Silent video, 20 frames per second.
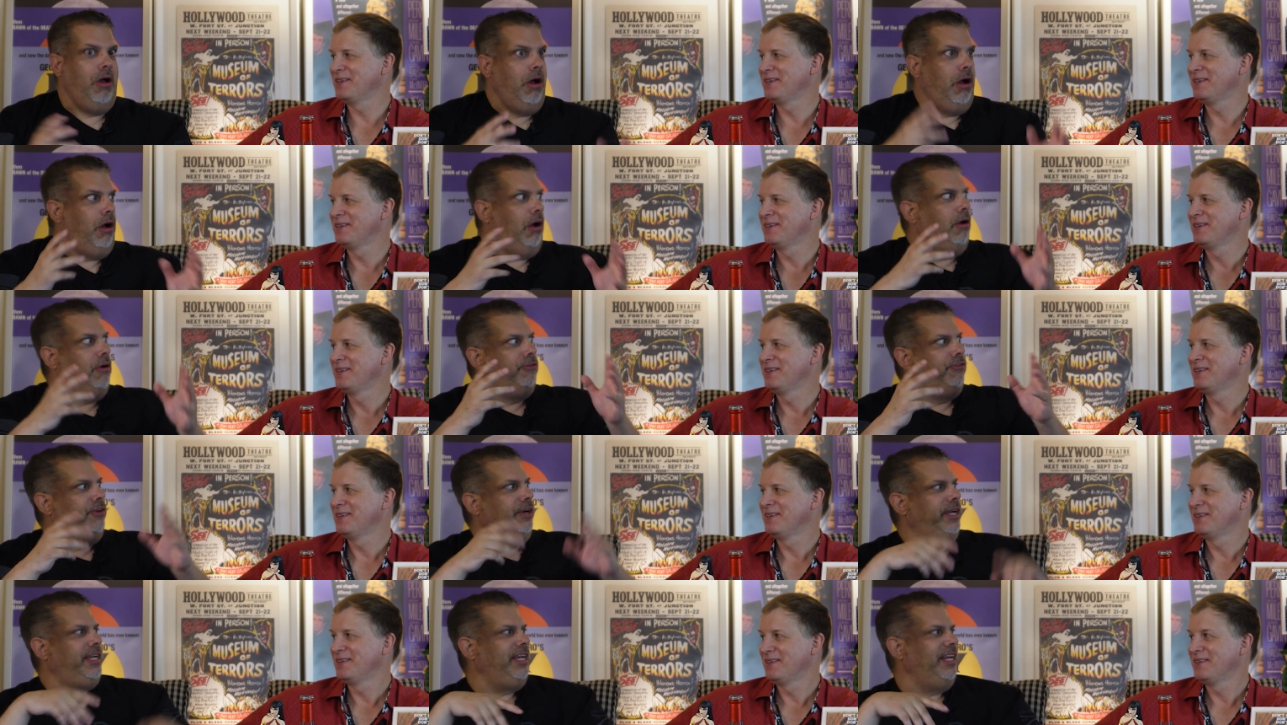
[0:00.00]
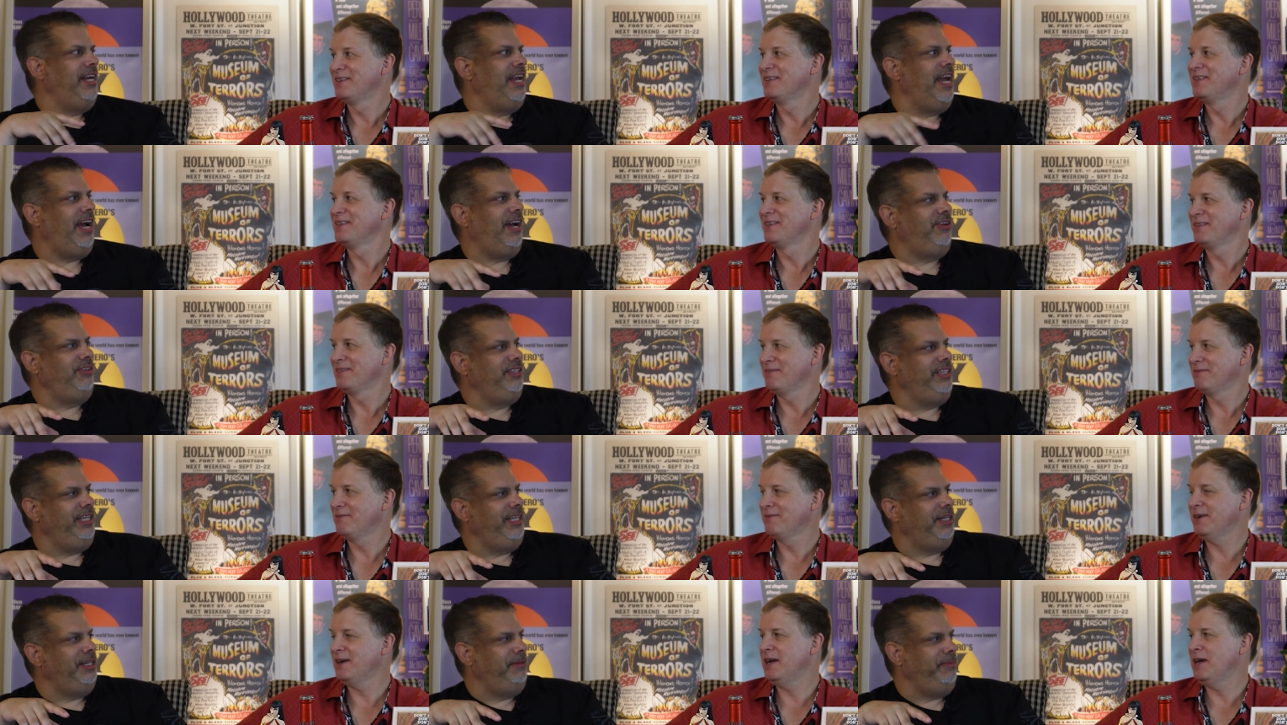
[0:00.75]
Speaker 1: freaking out?
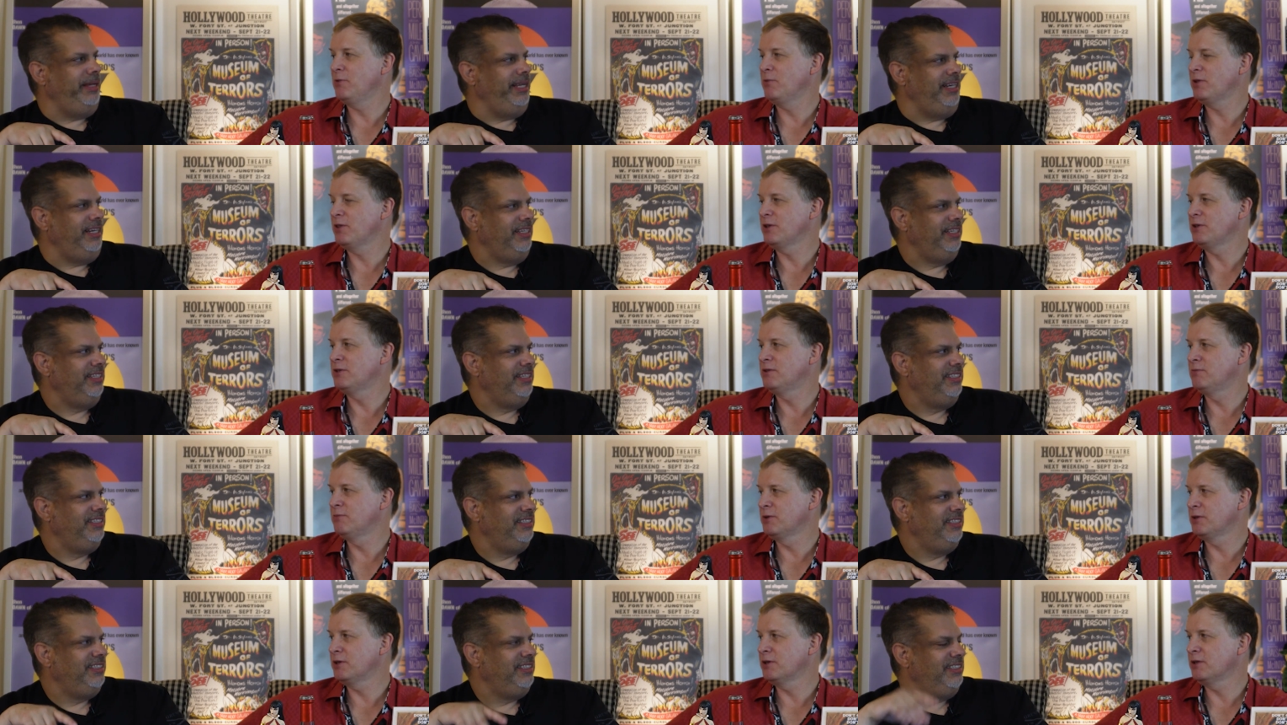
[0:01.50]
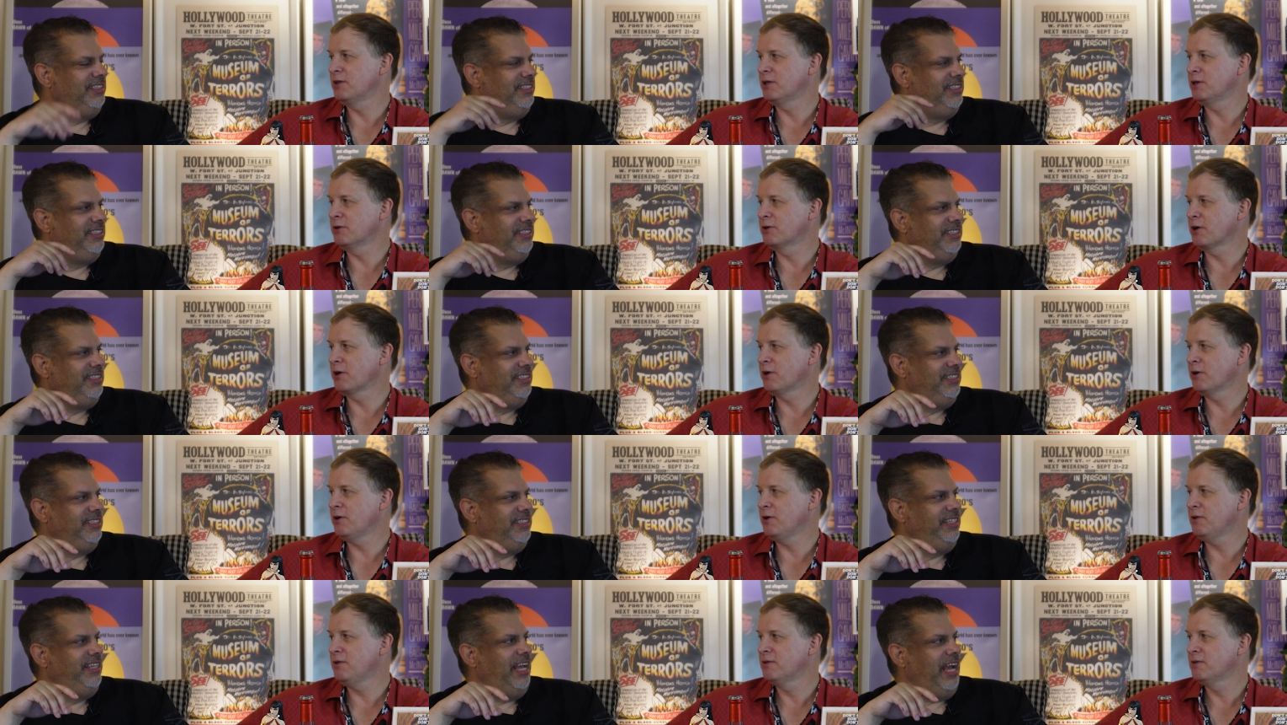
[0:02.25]
You know right, what I mean? With
Speaker 2: the with the little
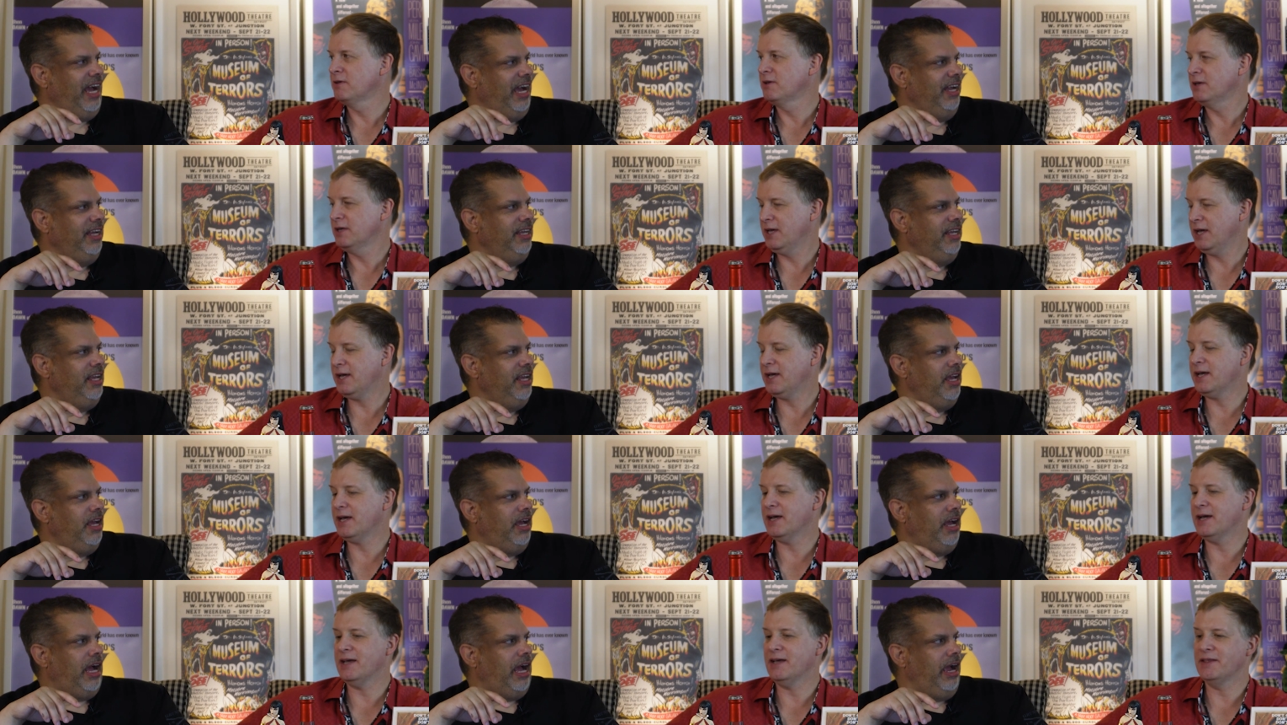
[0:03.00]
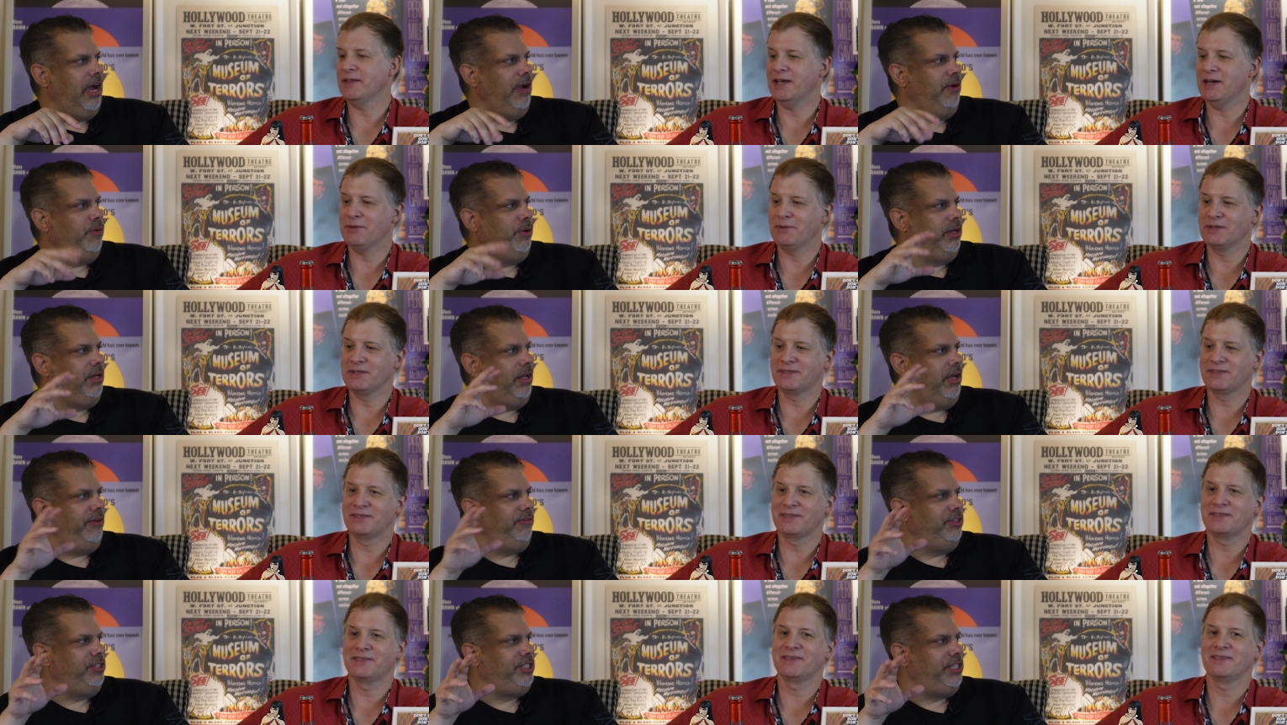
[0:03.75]
girl. Yeah.
Speaker 1: Yeah, yeah. I would was...
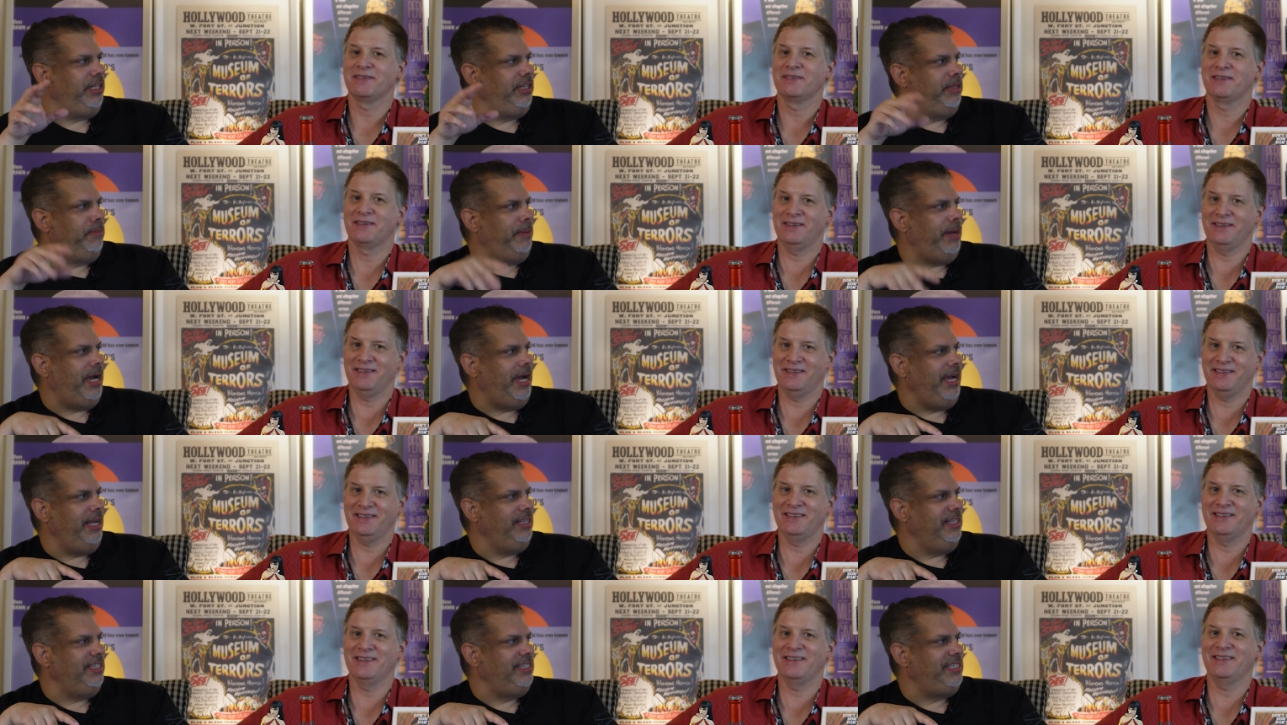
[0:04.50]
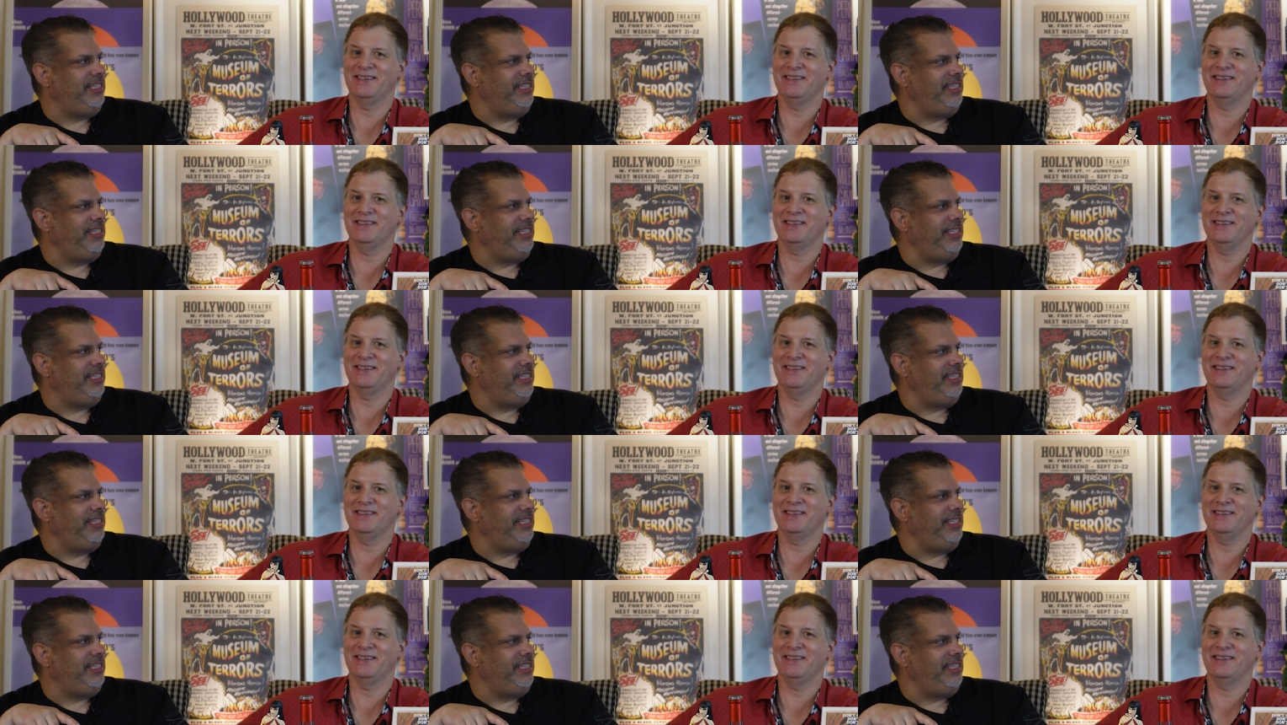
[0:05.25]
love to see the behind the